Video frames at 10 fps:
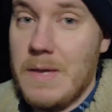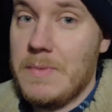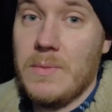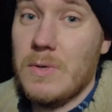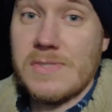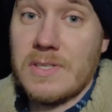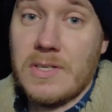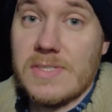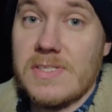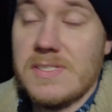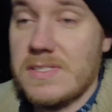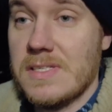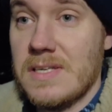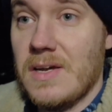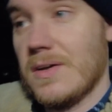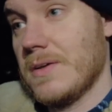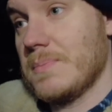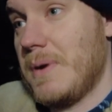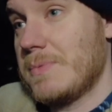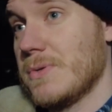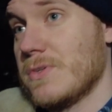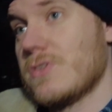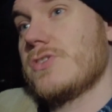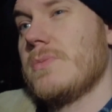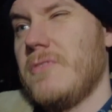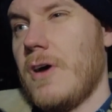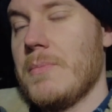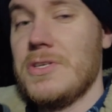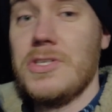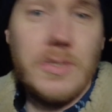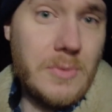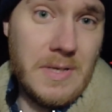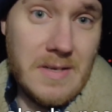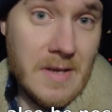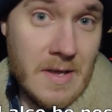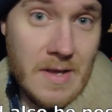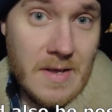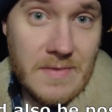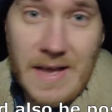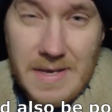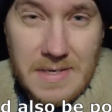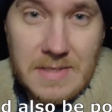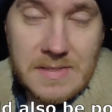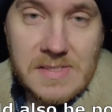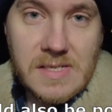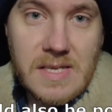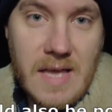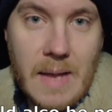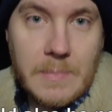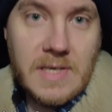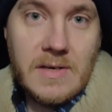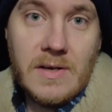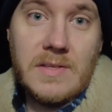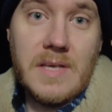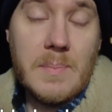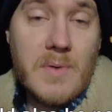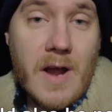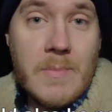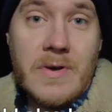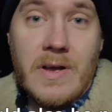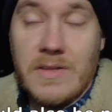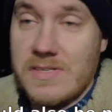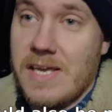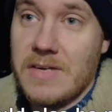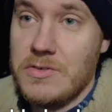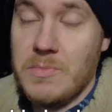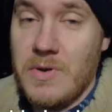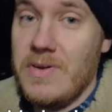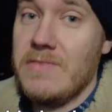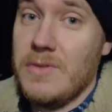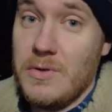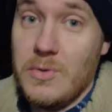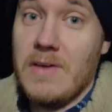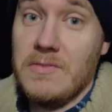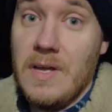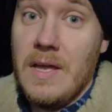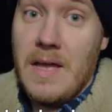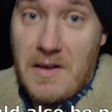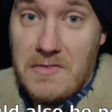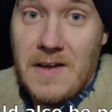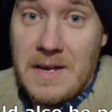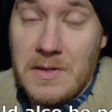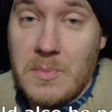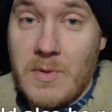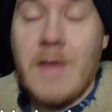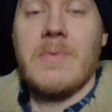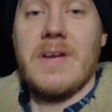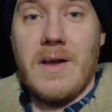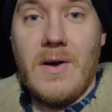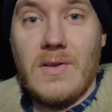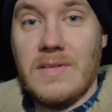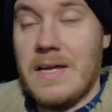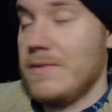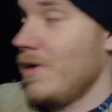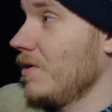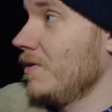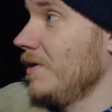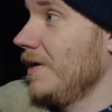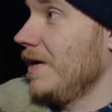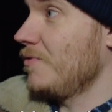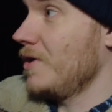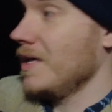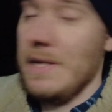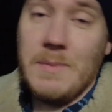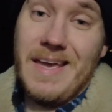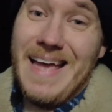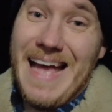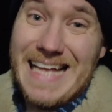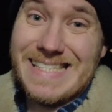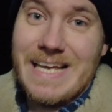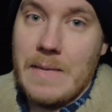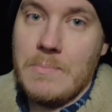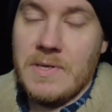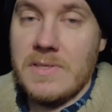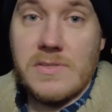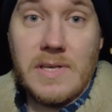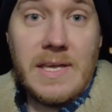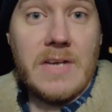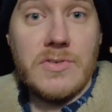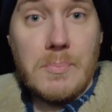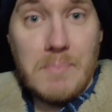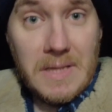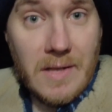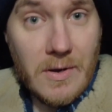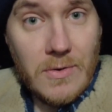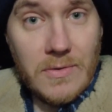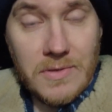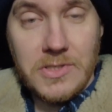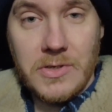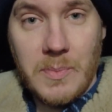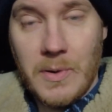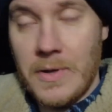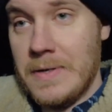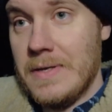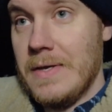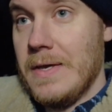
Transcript: Maybe it wasn't consistent, or perhaps there was some form of dewing that I didn't see happening on the primary or the secondary mirror, even though I do have a fan on the primary all night long uh, running, keeping it at ambient so it can't drop below the dew point.